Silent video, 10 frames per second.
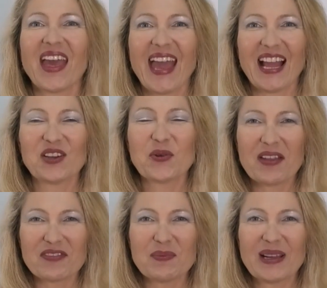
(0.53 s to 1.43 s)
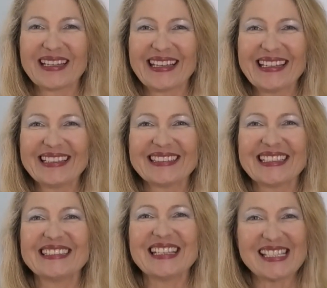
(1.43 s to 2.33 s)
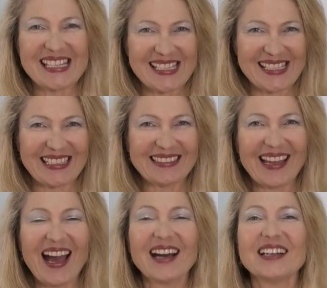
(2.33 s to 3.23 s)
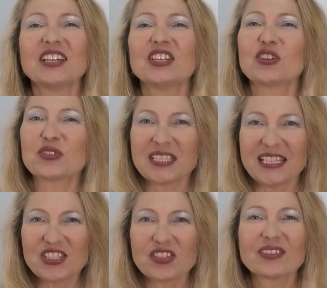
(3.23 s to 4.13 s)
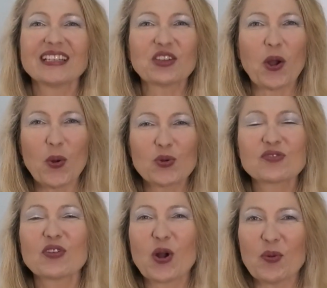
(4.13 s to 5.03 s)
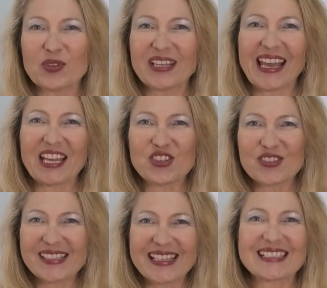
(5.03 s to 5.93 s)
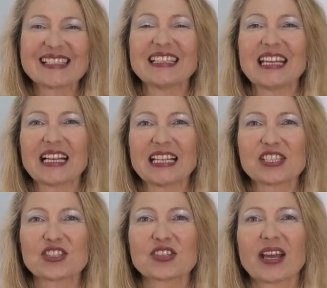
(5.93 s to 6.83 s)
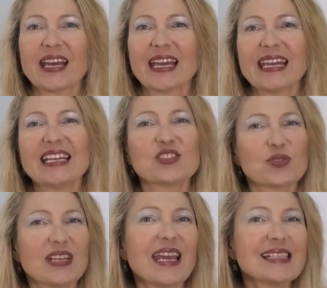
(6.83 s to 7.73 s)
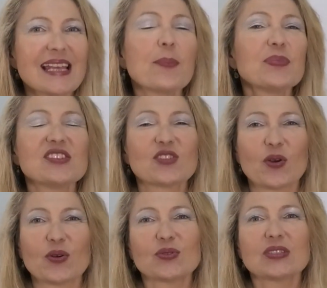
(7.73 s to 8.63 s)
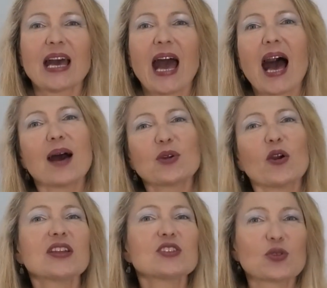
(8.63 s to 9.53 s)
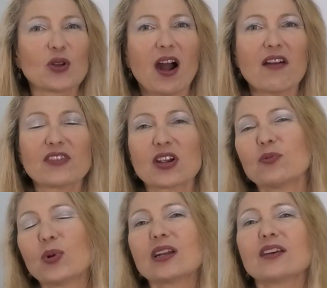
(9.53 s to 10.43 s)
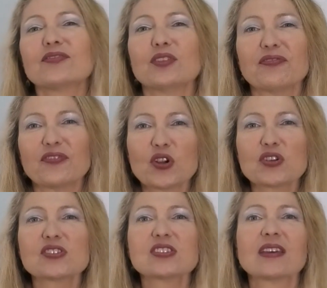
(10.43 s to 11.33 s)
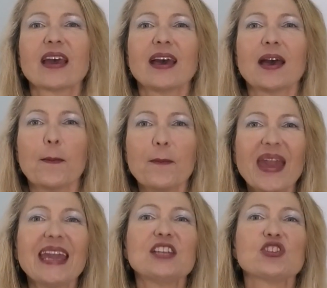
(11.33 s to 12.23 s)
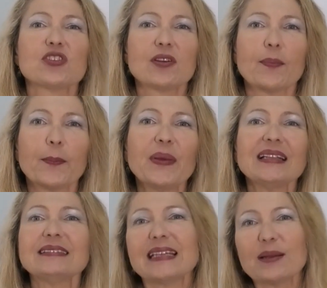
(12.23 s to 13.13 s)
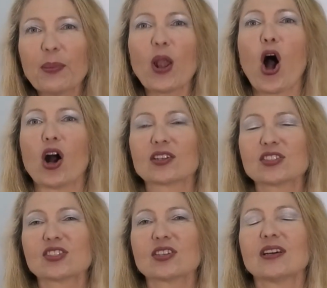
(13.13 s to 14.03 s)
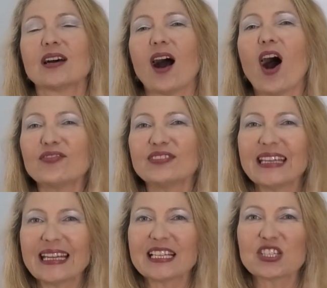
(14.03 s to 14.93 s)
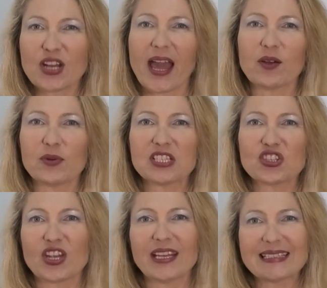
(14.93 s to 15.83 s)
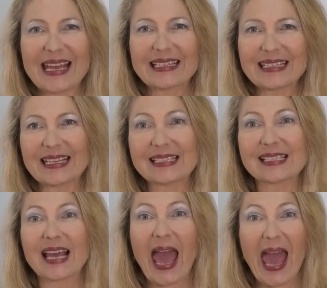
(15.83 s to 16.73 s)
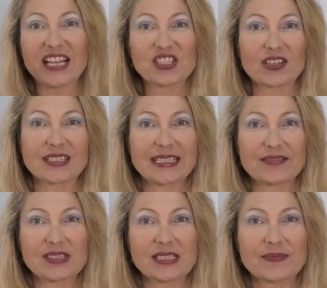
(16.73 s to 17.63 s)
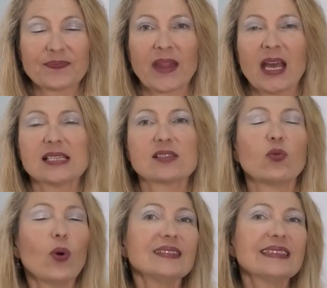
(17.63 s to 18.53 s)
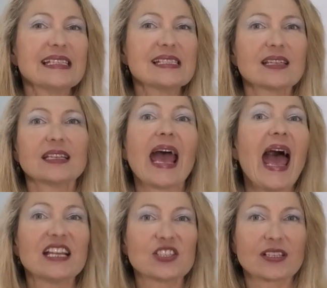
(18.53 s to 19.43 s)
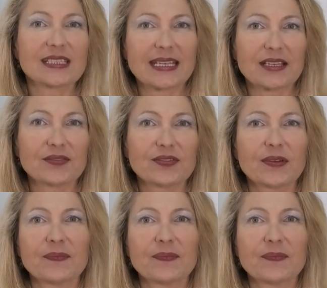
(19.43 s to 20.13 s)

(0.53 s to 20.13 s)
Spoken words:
Hello everybody, this is Sita, your teacher and coach for communication skills in English. In today's episode, I'm going to cover one of the first major building blocks of the English language, and that is adjectives. So what is an adjective?